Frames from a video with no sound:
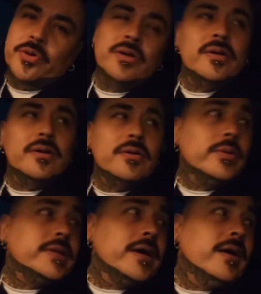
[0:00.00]
with
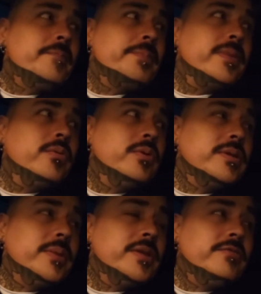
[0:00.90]
the
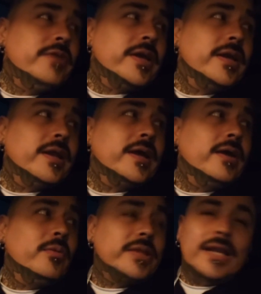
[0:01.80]
motherfucking like with
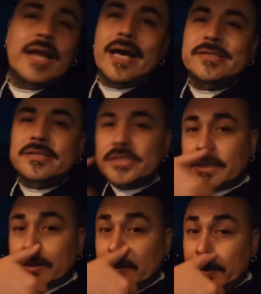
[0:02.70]
the lines and shit. You know what I mean?